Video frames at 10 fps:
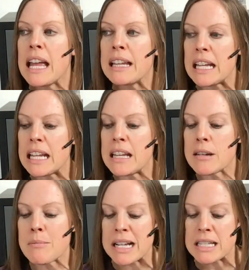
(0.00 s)
and
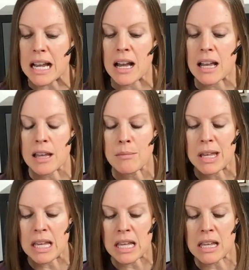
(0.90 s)
in my time
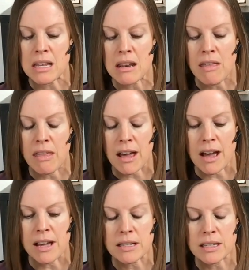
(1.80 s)
in
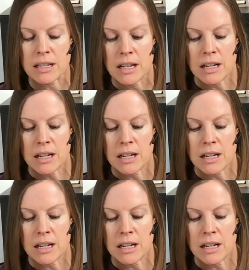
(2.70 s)
that